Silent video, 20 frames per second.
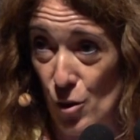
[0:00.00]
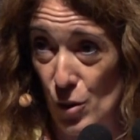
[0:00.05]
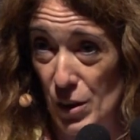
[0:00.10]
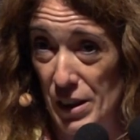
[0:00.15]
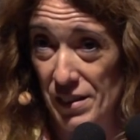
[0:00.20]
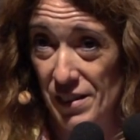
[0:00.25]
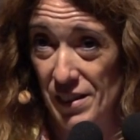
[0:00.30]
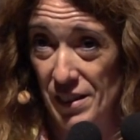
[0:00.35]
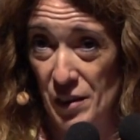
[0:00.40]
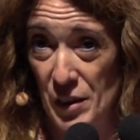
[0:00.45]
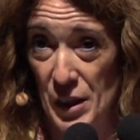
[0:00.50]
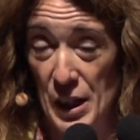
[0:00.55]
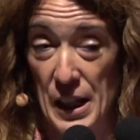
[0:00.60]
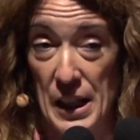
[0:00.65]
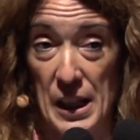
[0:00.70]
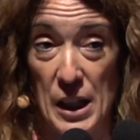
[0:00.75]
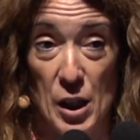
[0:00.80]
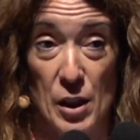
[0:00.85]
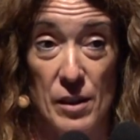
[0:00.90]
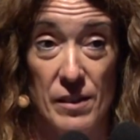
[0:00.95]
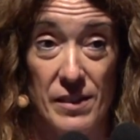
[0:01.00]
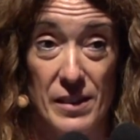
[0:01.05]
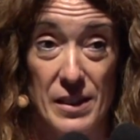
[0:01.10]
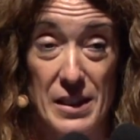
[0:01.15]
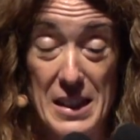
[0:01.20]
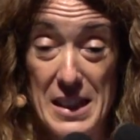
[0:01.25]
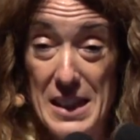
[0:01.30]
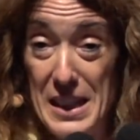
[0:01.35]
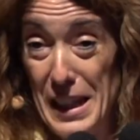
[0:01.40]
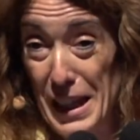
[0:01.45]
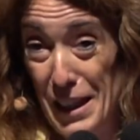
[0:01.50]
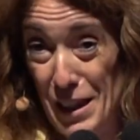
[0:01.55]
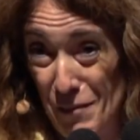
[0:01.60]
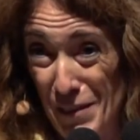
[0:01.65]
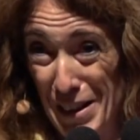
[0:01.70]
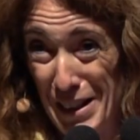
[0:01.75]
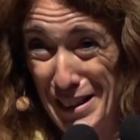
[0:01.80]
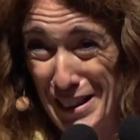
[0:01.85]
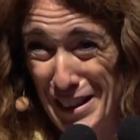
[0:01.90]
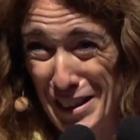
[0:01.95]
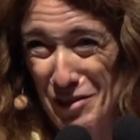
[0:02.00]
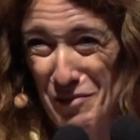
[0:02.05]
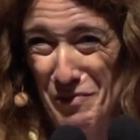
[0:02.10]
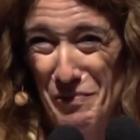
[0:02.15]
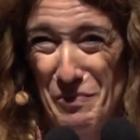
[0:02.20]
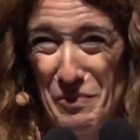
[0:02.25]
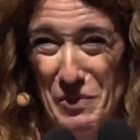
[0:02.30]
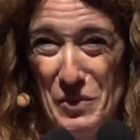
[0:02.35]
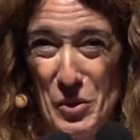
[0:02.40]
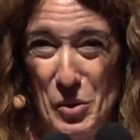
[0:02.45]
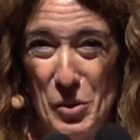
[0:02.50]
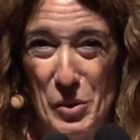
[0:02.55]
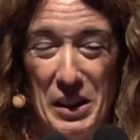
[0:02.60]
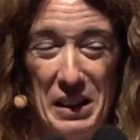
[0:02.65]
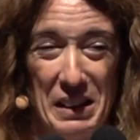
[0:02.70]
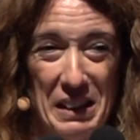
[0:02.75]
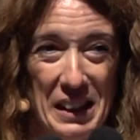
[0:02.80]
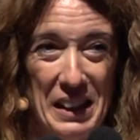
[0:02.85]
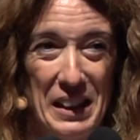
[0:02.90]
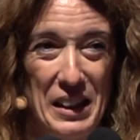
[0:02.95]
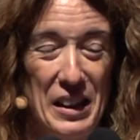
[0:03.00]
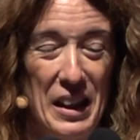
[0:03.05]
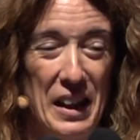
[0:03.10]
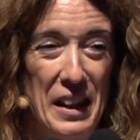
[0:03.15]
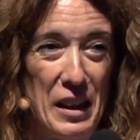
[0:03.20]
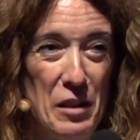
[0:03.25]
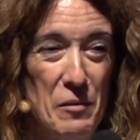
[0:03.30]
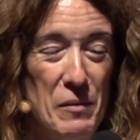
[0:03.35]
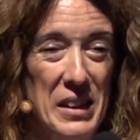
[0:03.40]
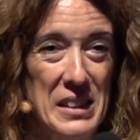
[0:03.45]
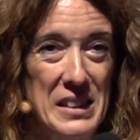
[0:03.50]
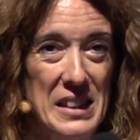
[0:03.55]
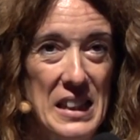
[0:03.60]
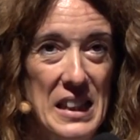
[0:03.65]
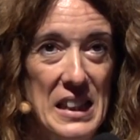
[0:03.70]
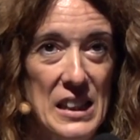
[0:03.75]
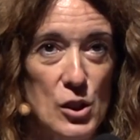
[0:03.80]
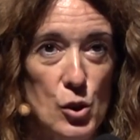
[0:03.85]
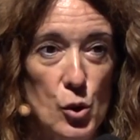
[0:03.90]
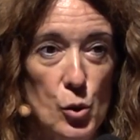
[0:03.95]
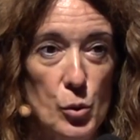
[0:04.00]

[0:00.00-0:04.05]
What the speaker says: is much more susceptible to suffering alterations.